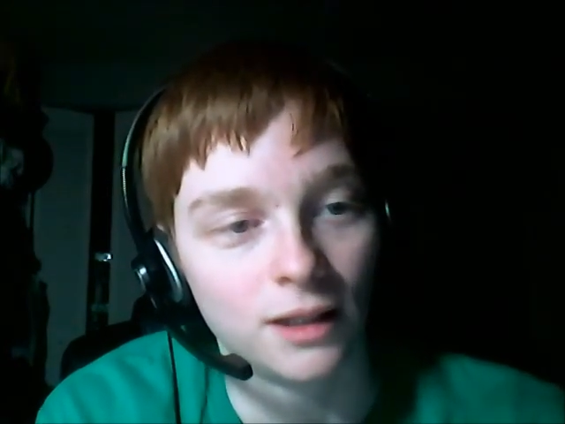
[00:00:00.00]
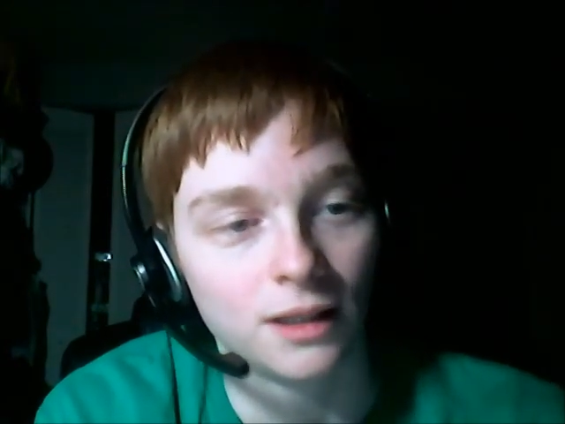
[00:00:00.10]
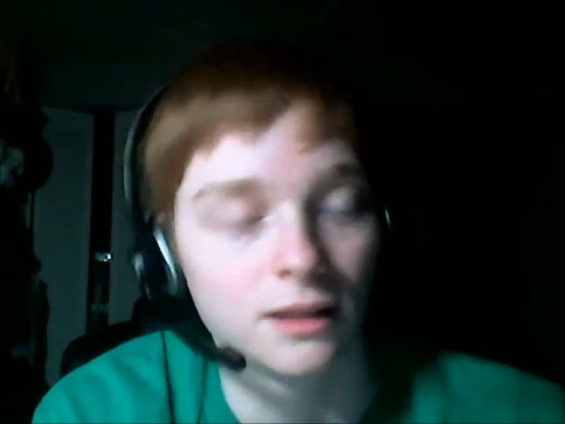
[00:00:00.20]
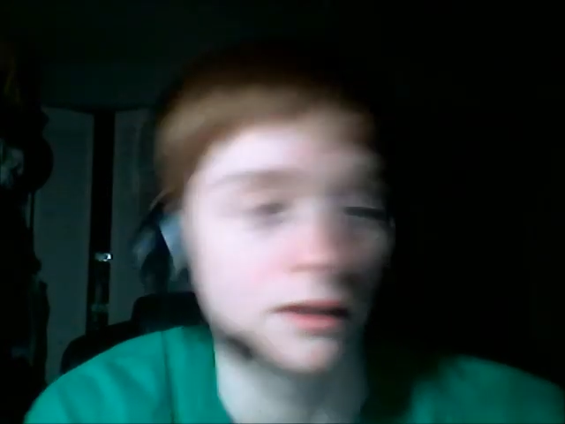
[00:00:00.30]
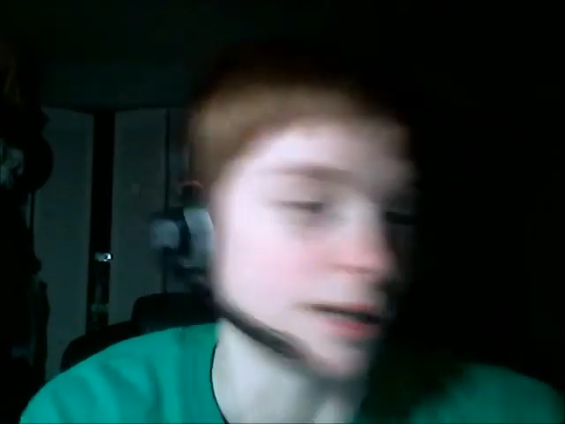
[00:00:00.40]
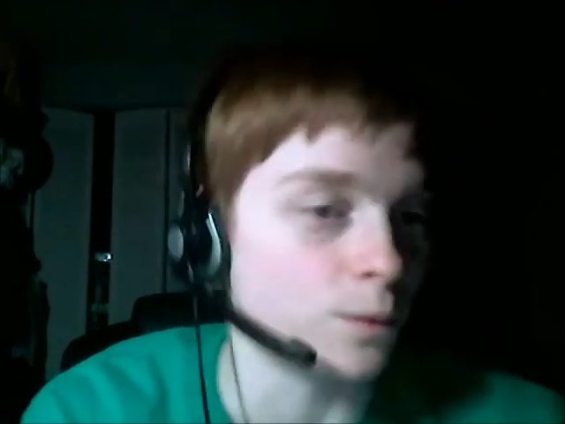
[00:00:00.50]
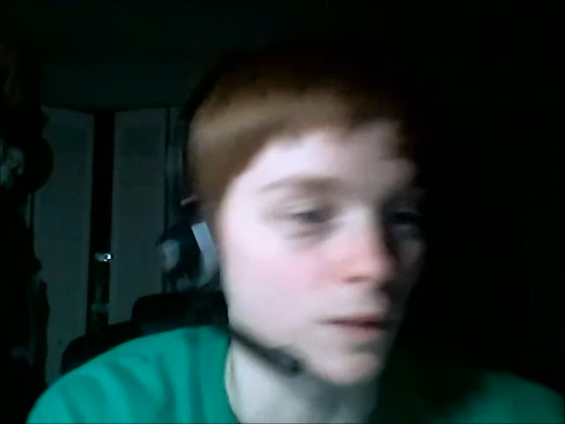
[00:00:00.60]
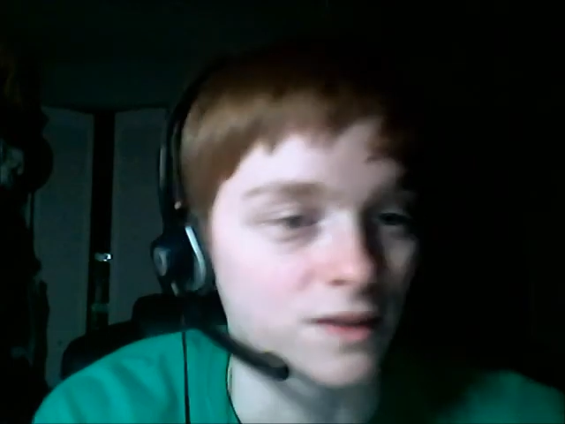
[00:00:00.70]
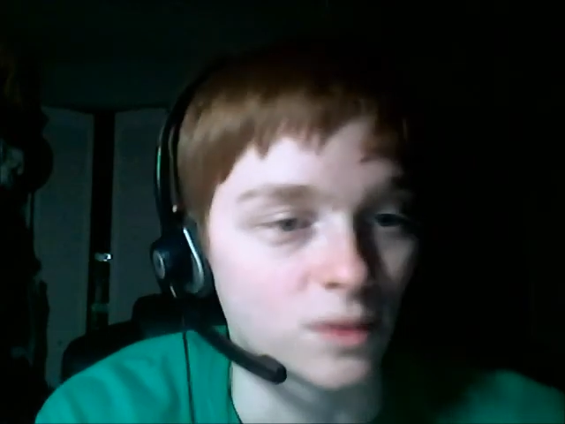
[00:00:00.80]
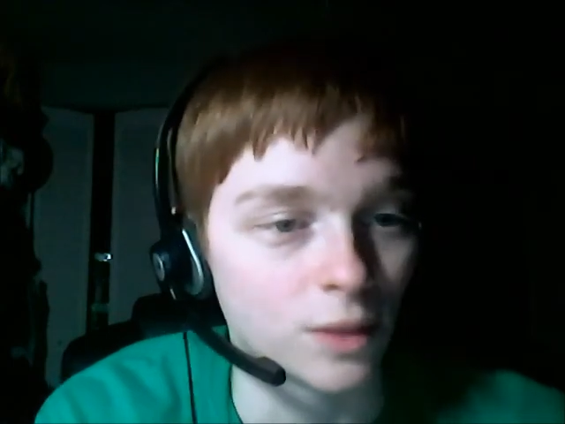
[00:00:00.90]
like
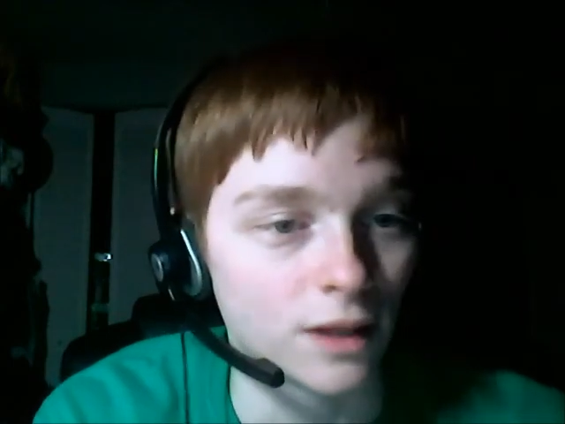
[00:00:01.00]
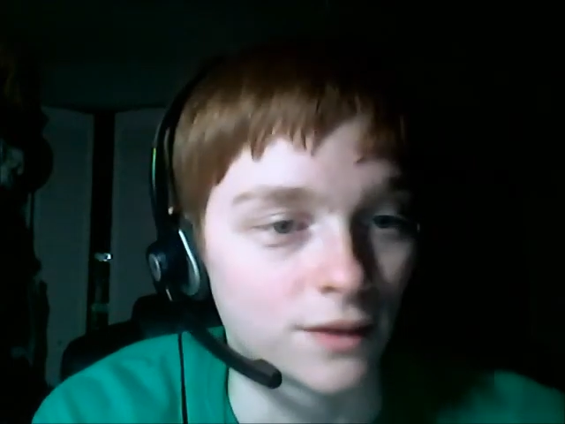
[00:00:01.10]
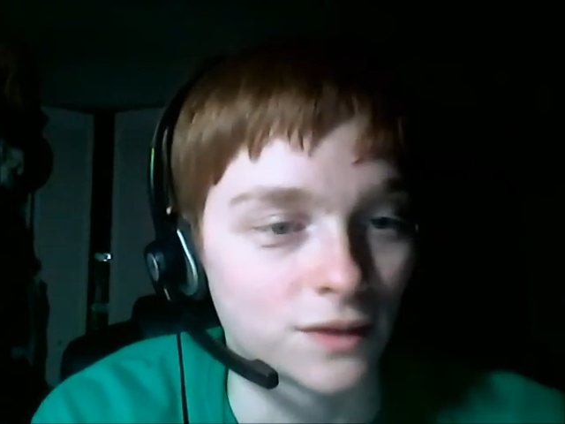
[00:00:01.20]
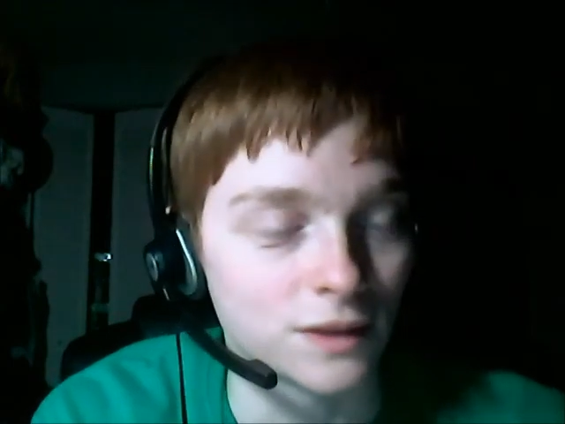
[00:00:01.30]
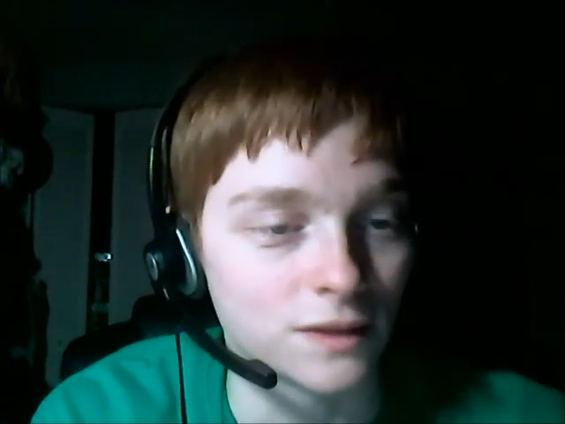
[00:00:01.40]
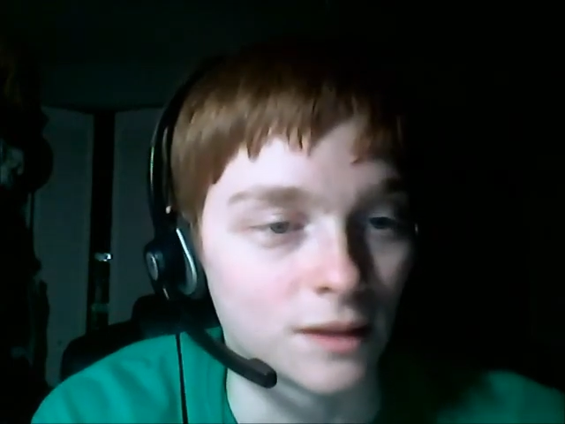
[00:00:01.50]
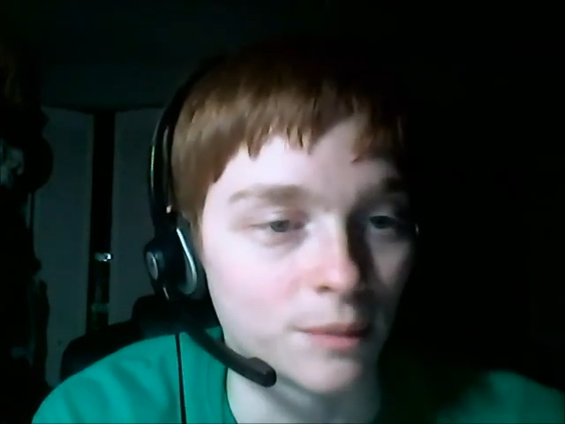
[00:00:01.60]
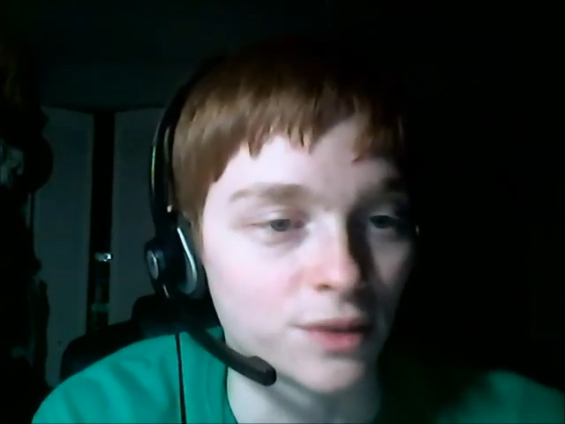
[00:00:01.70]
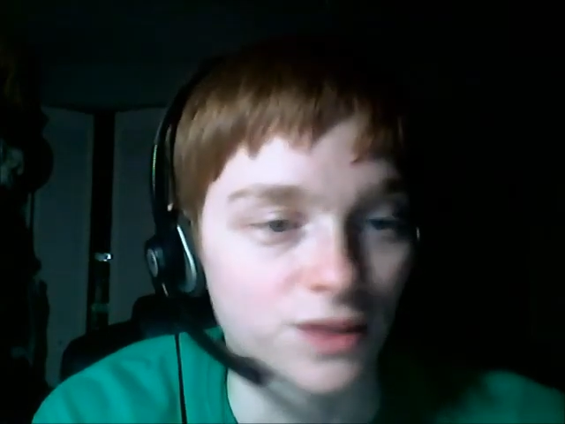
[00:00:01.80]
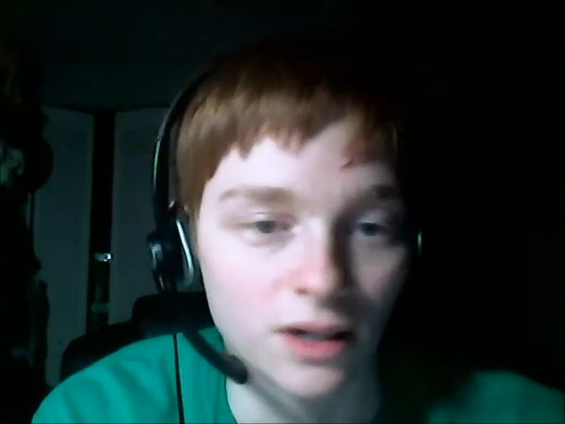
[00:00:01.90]
what someone else's
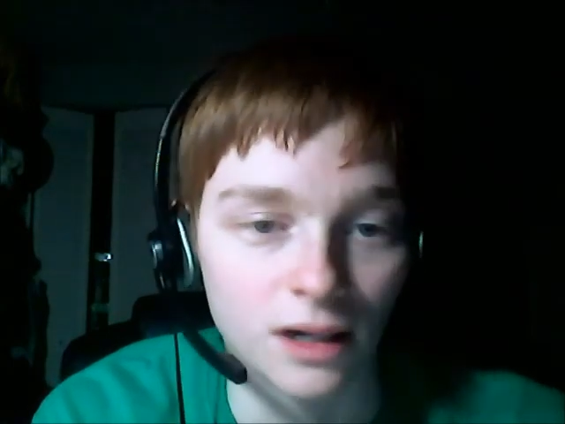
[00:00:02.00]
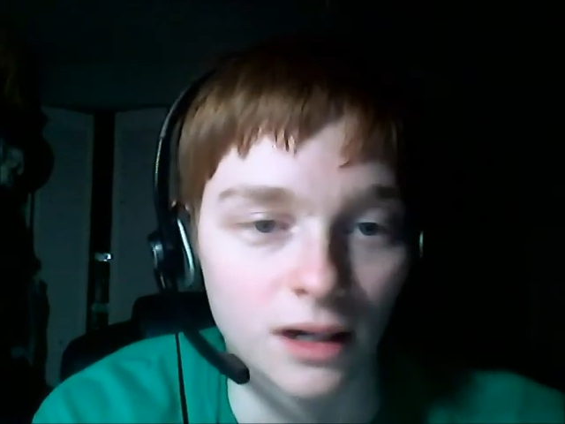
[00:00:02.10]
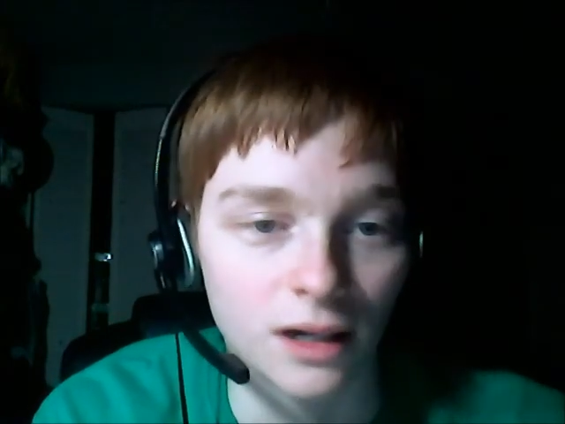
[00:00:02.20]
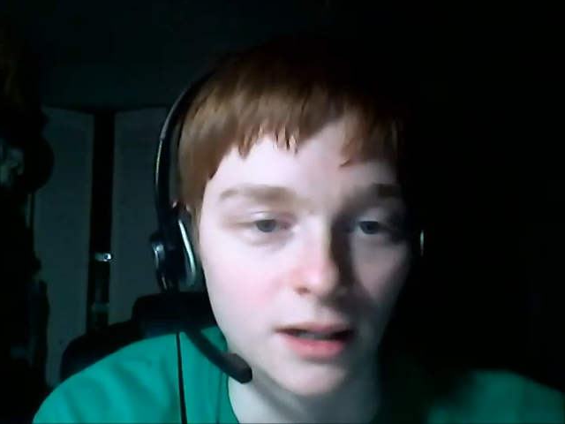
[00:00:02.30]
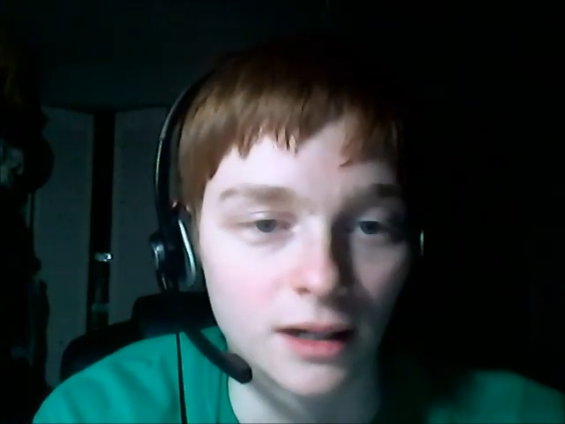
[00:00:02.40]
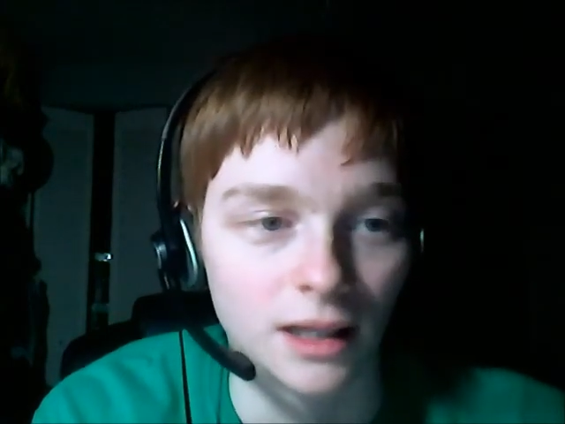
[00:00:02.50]
numbers are,